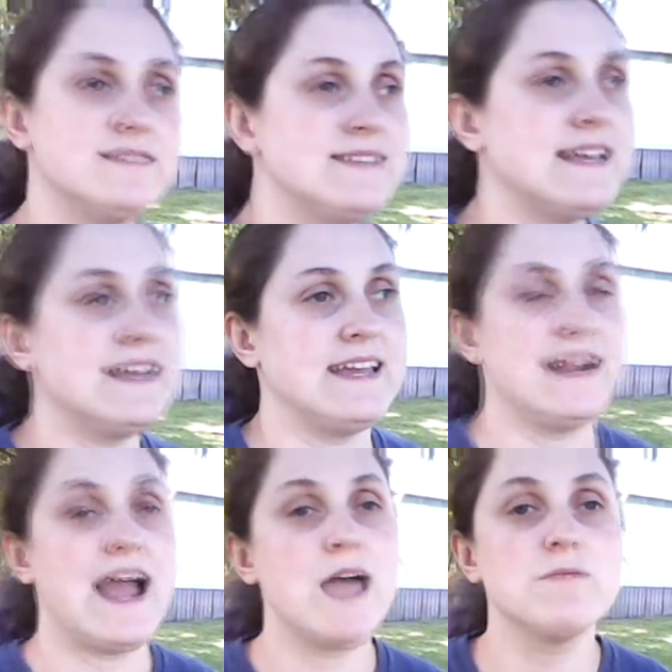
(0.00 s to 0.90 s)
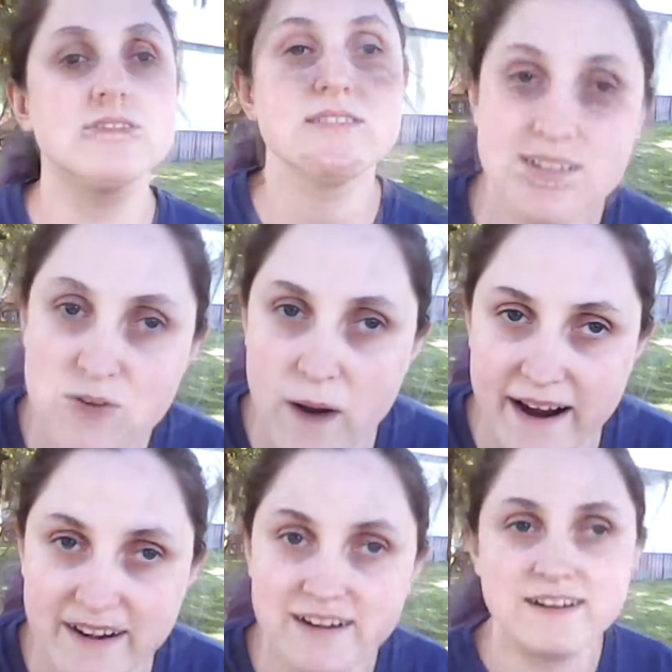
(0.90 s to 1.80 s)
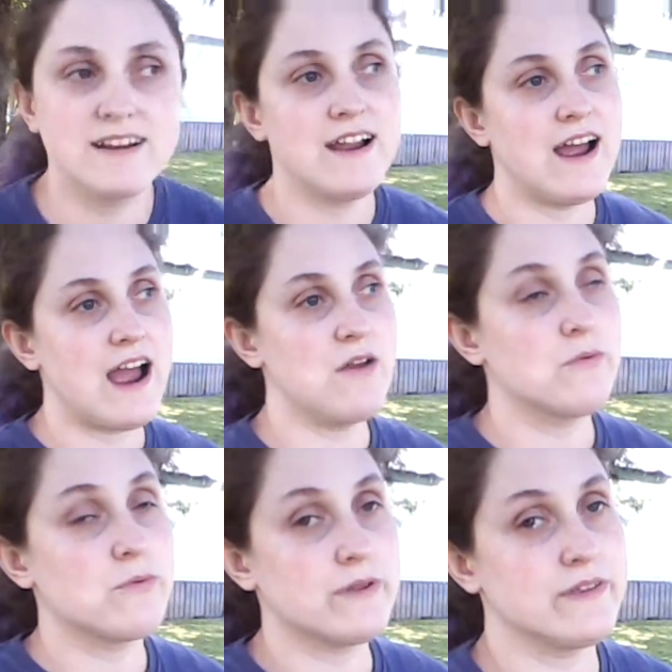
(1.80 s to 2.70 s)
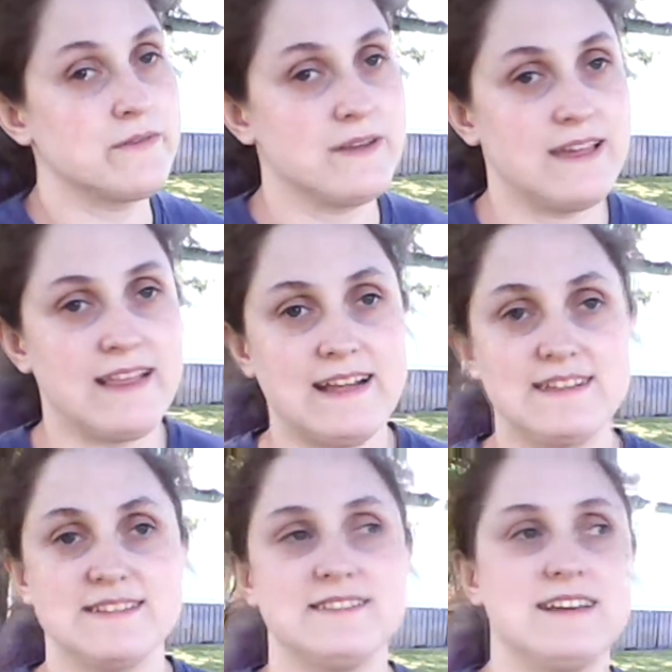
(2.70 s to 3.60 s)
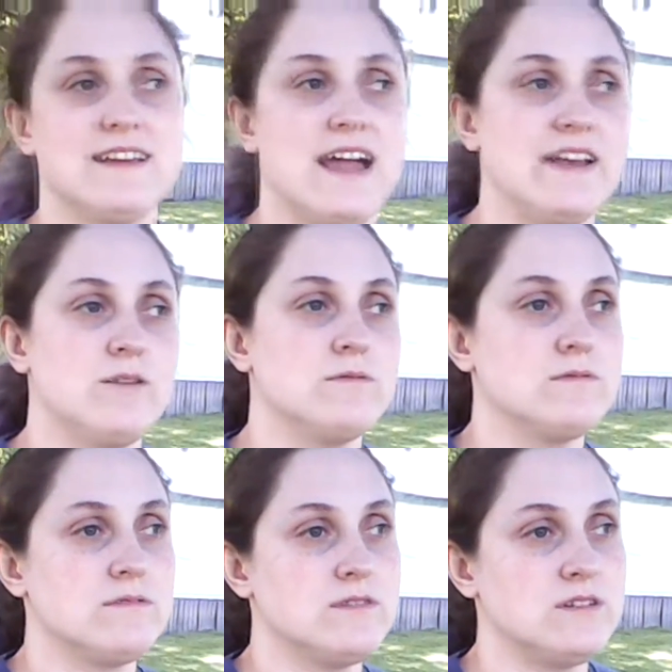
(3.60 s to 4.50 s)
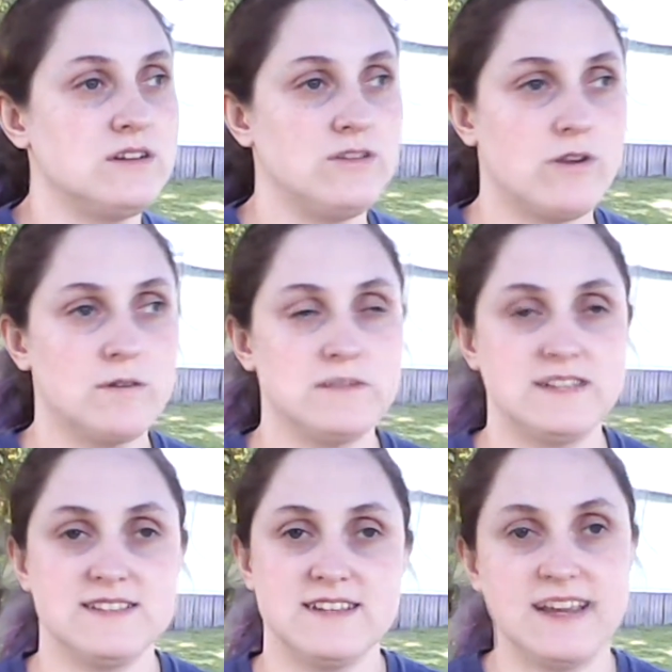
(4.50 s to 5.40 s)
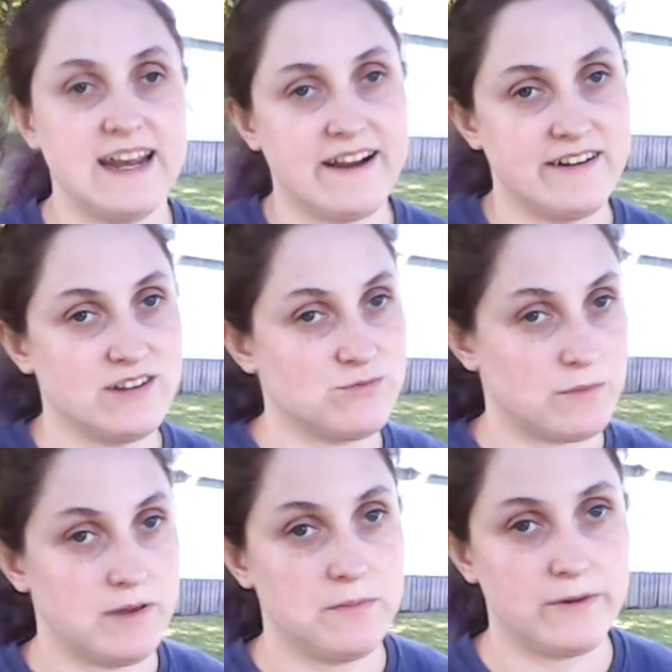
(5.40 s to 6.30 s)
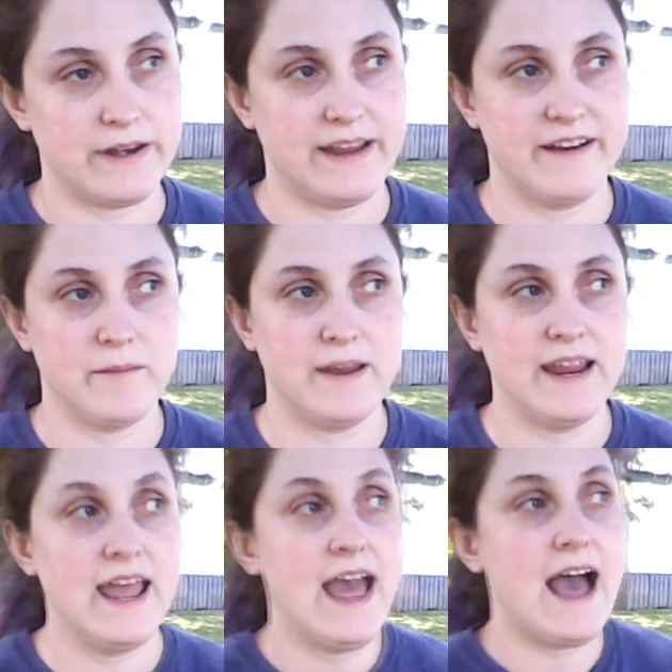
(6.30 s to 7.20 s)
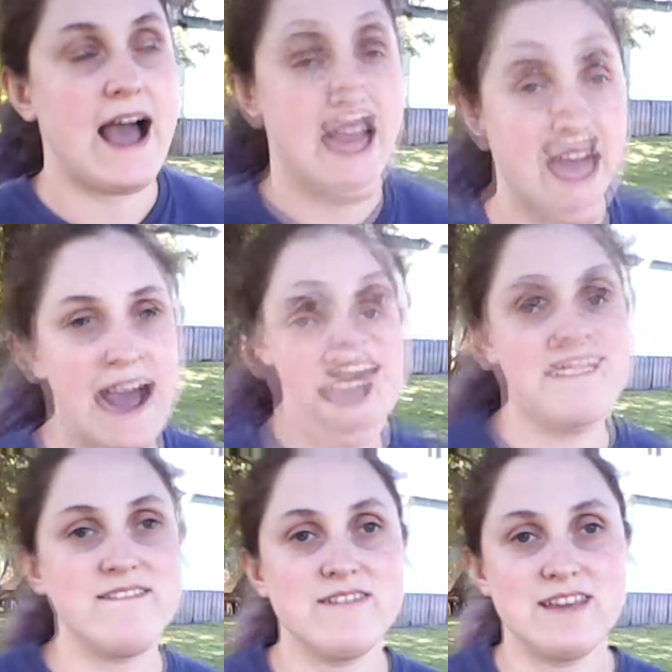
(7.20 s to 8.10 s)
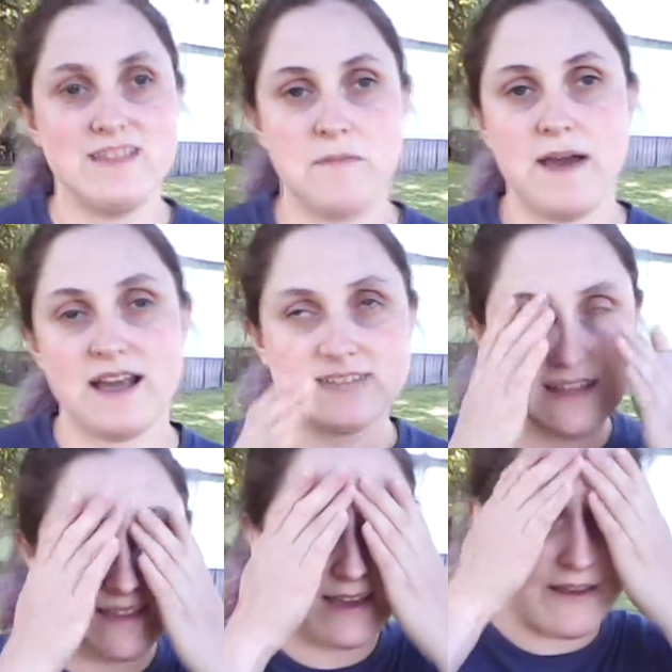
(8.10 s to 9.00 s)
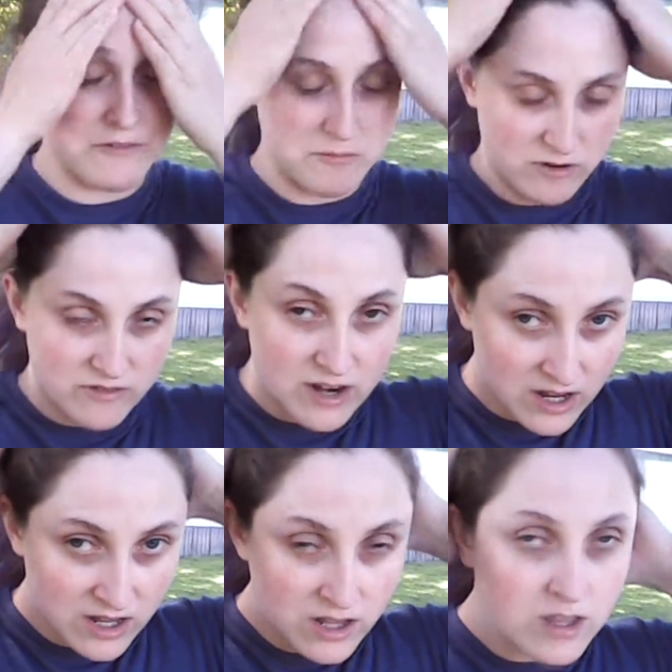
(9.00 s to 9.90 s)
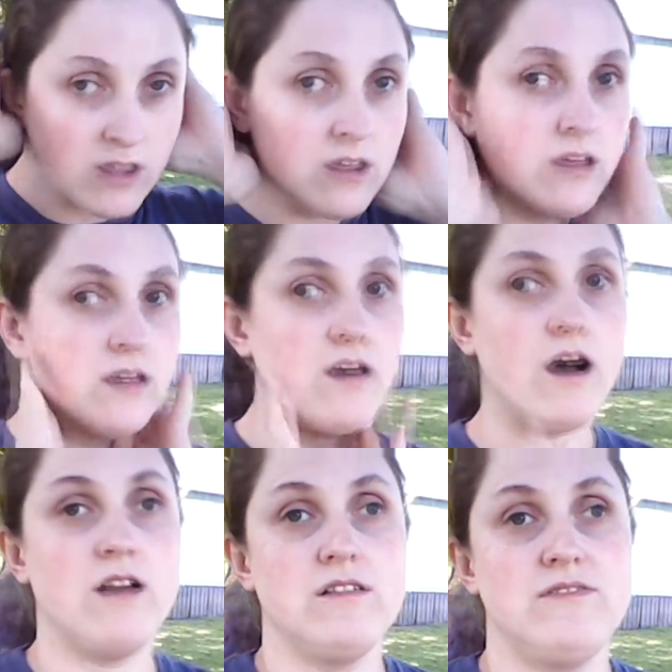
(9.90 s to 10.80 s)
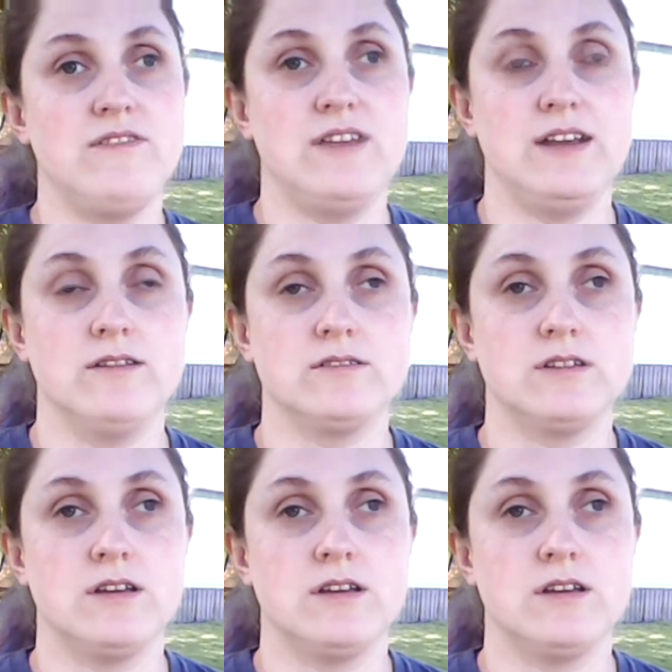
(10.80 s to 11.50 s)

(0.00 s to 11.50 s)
Singing. I was in choir. I really, really like to sing. I don't normally sing in areas where people can hear me. I have in the past. I think I removed all of the videos.